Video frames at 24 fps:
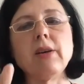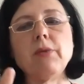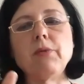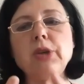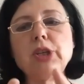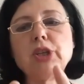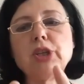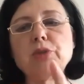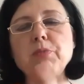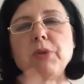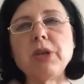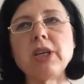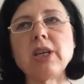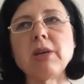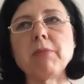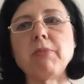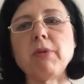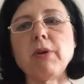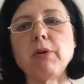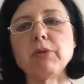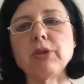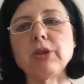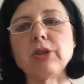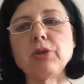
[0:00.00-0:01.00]
We speak
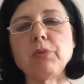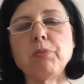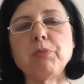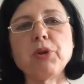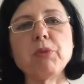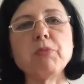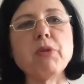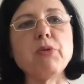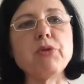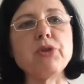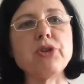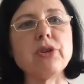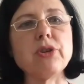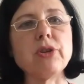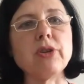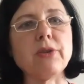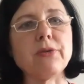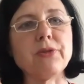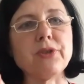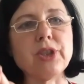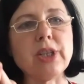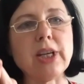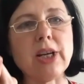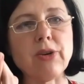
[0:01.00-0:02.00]
about the promotion
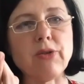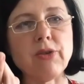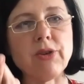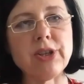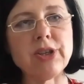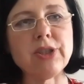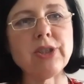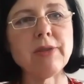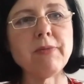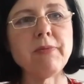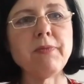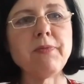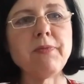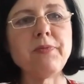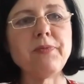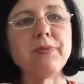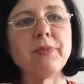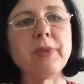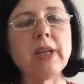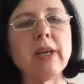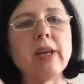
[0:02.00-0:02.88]
of terrorism,